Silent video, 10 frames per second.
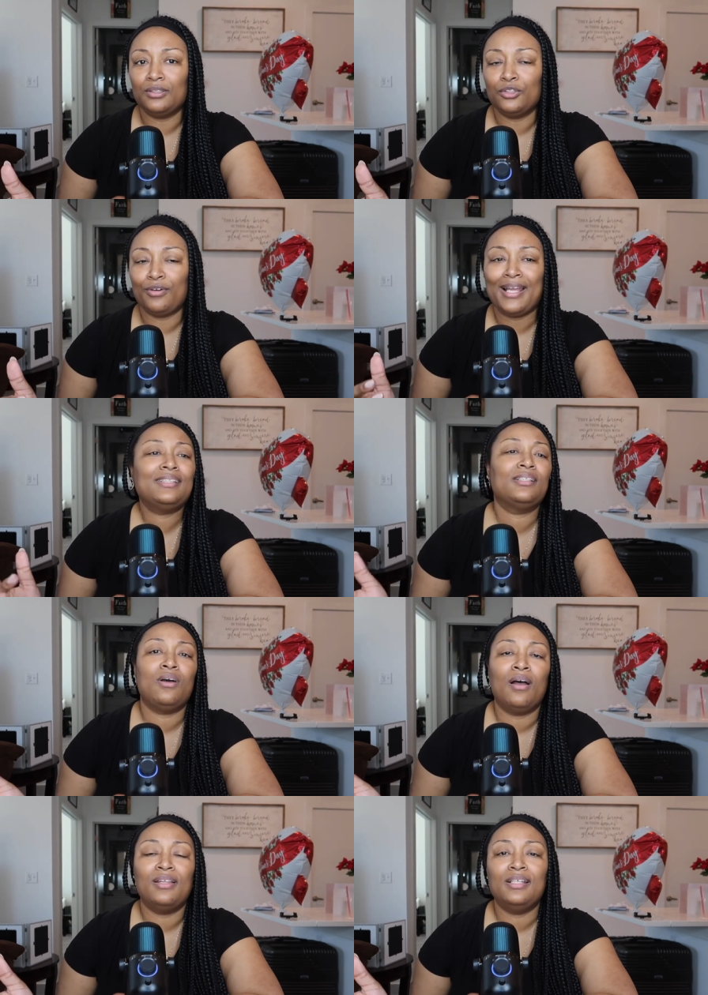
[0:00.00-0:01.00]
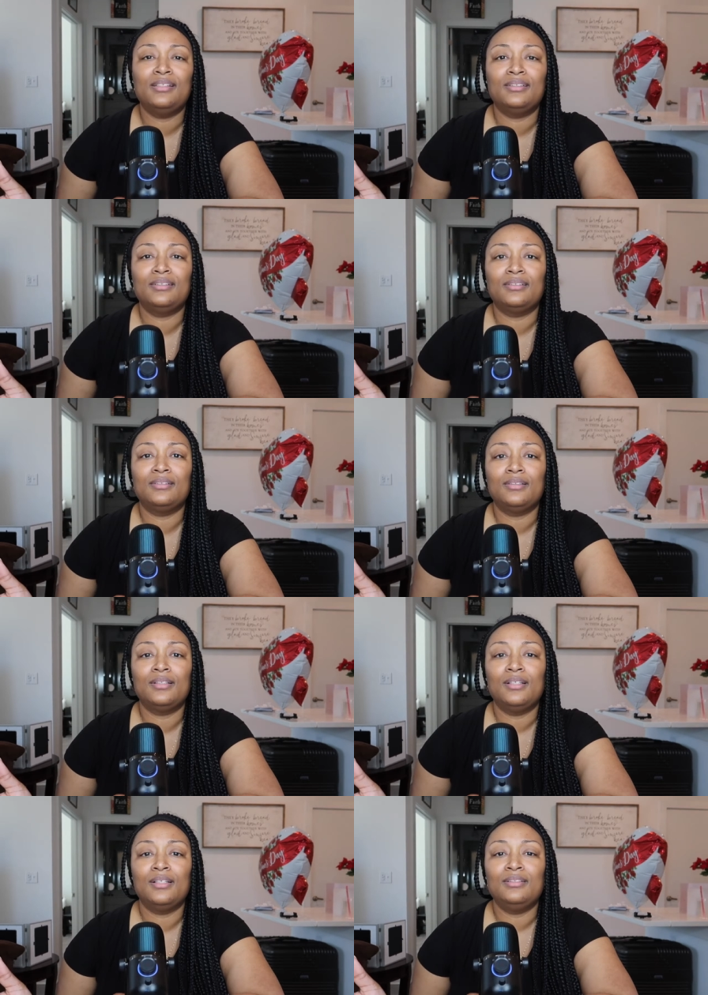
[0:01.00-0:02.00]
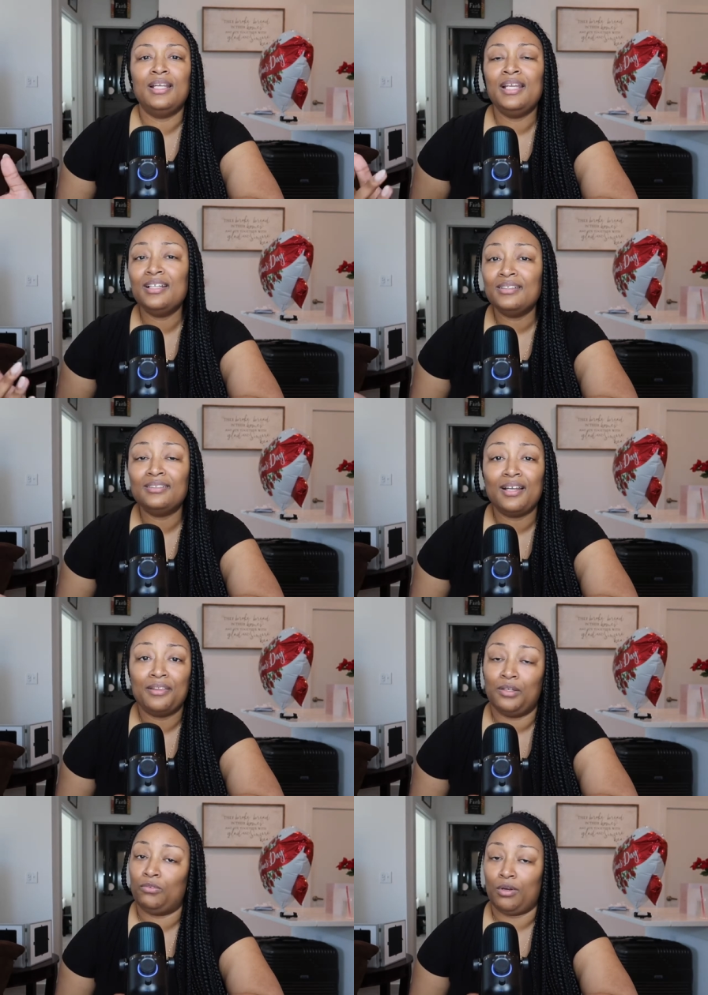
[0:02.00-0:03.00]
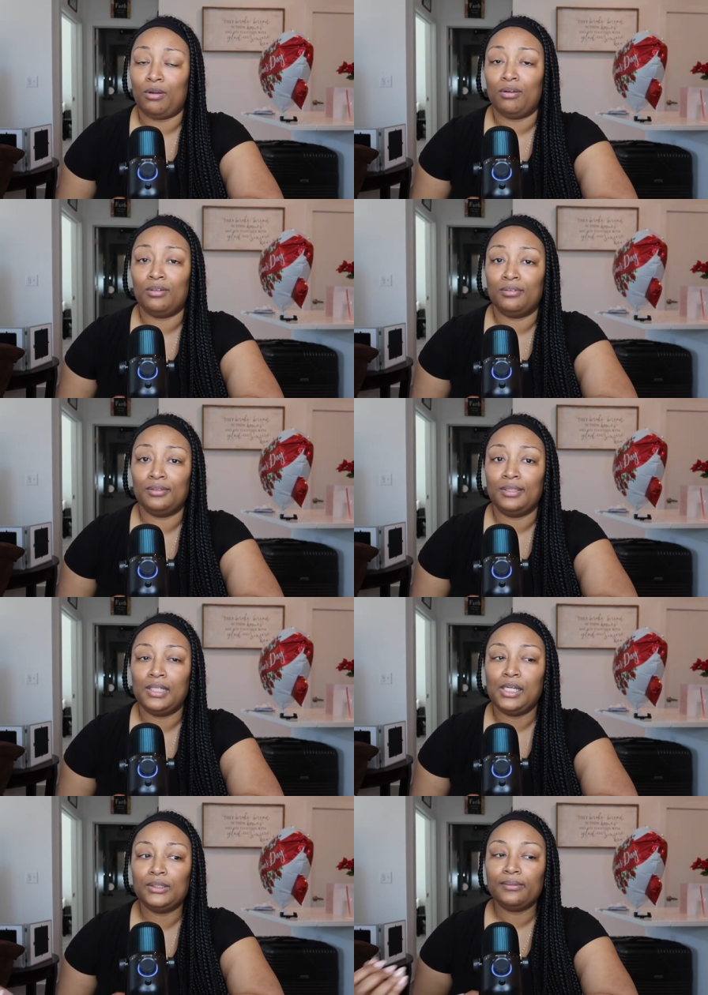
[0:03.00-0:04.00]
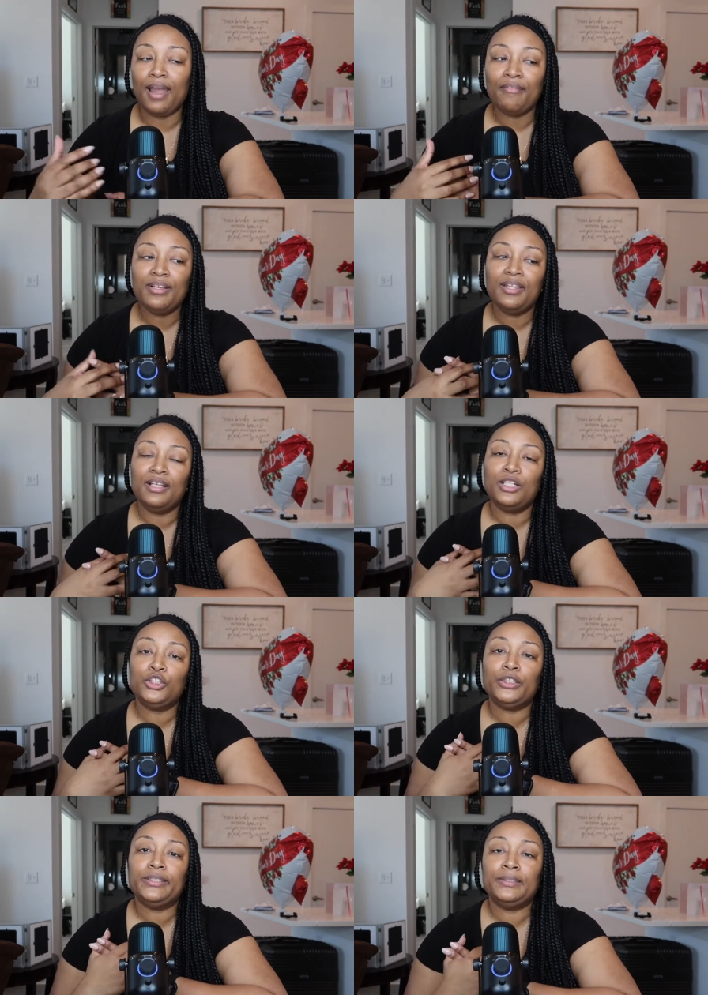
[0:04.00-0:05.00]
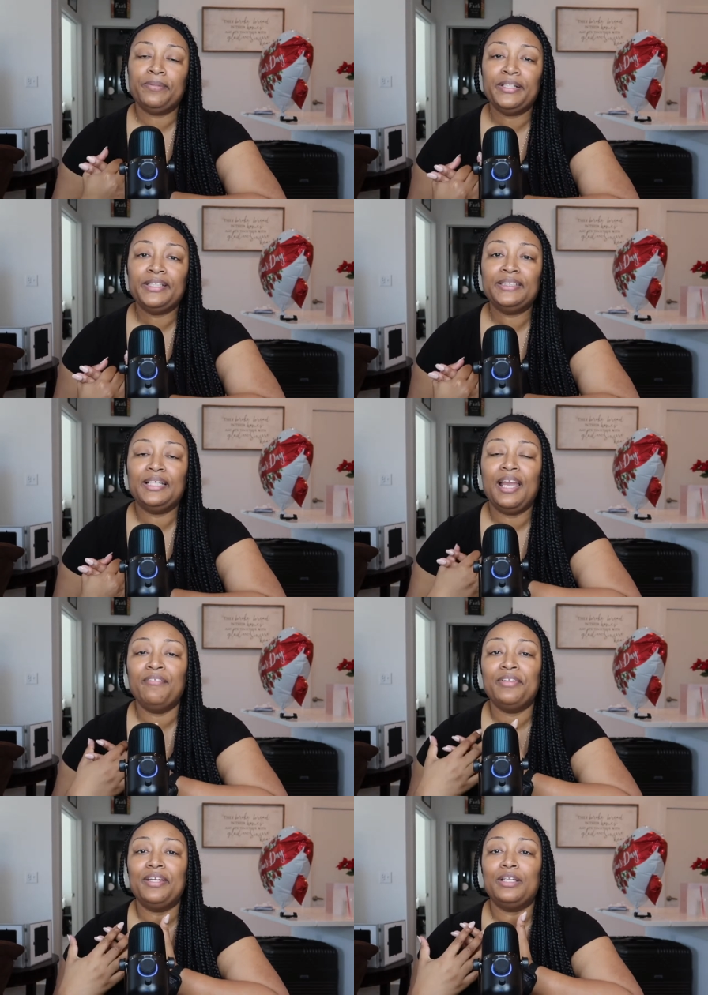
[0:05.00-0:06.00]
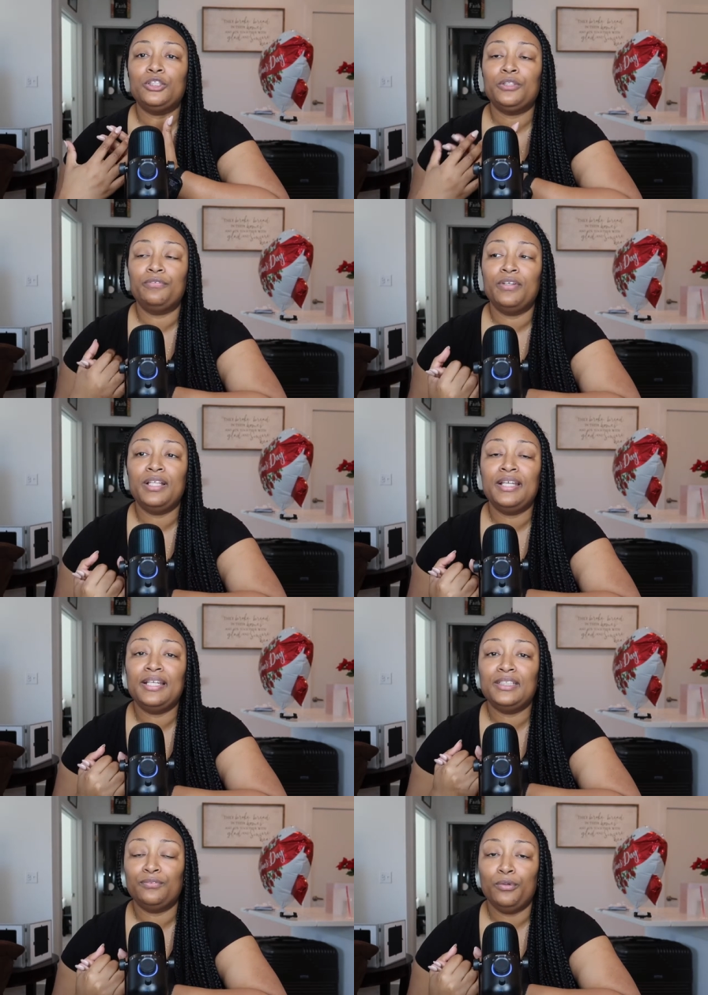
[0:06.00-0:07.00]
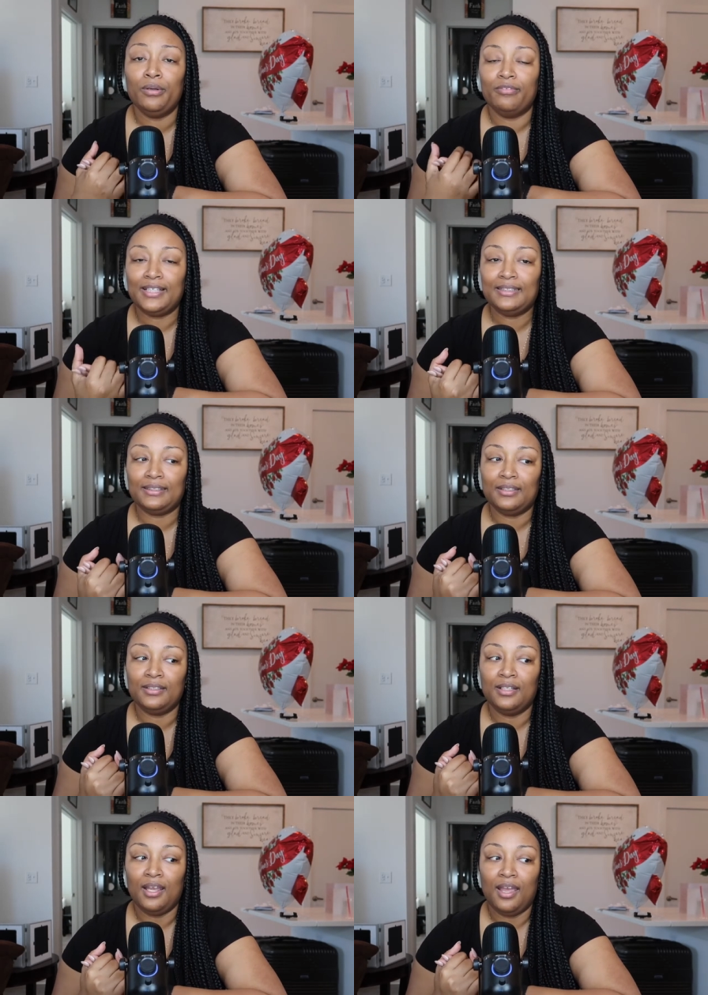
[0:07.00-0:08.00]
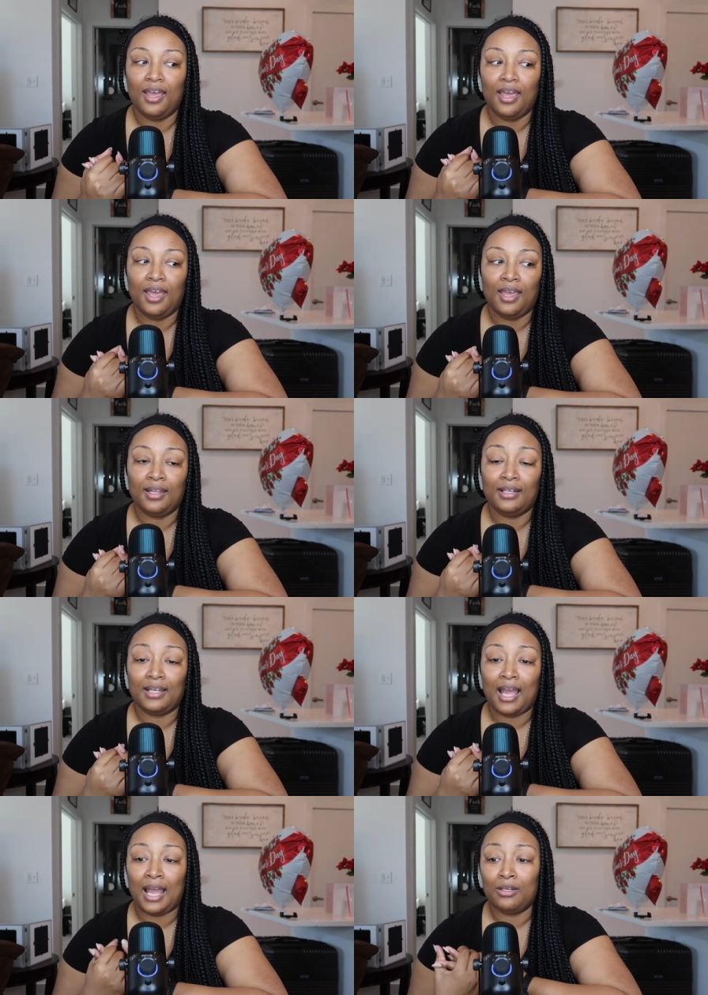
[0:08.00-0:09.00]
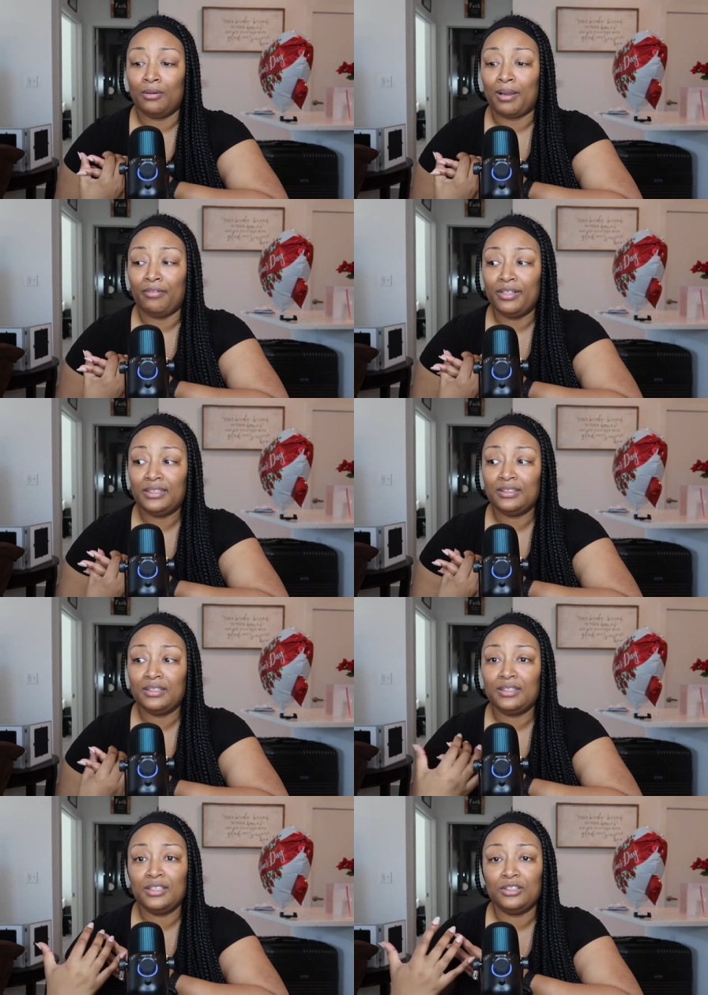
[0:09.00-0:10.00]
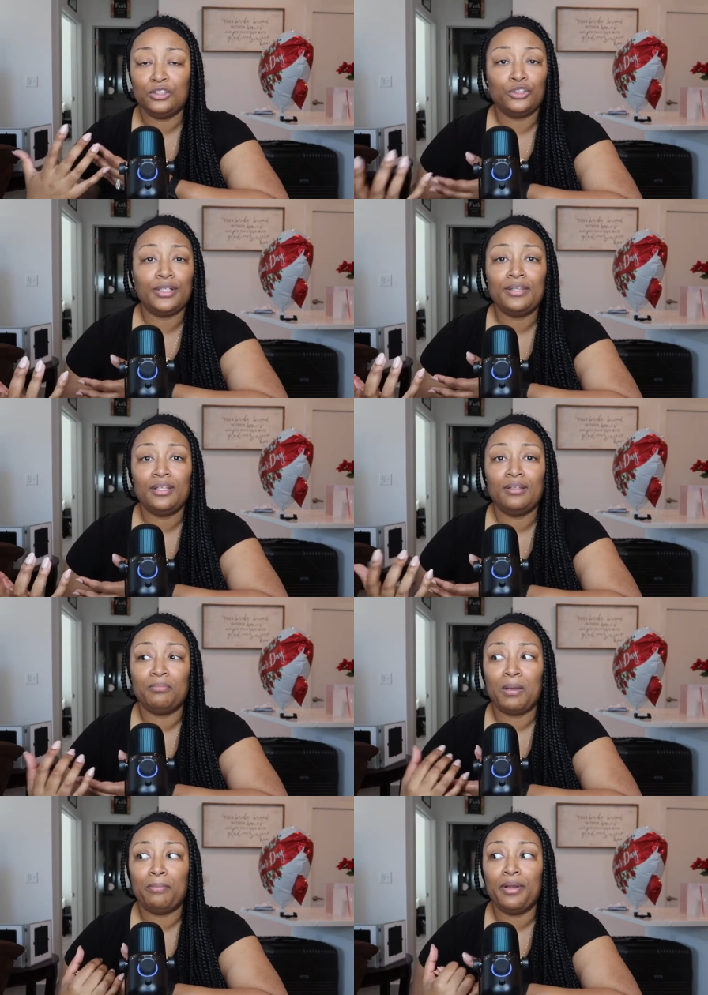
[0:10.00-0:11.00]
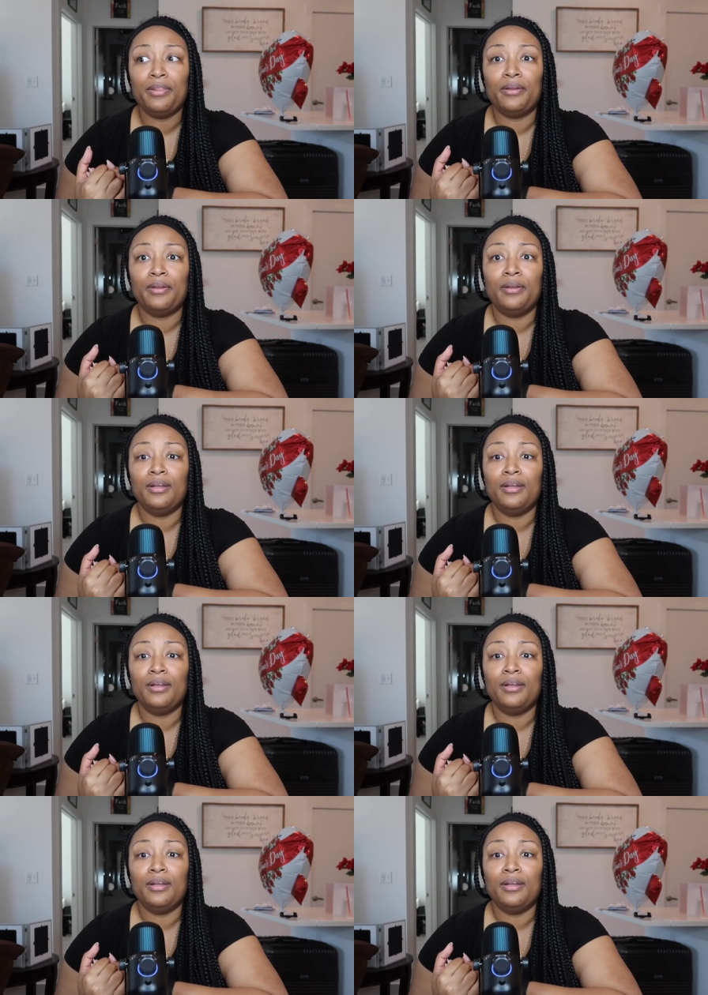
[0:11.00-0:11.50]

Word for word: Christ in all this. He does nothing wrong. So everything that you're experiencing, everything that you're feeling is for a reason. And I know my reason is to strengthen my brother,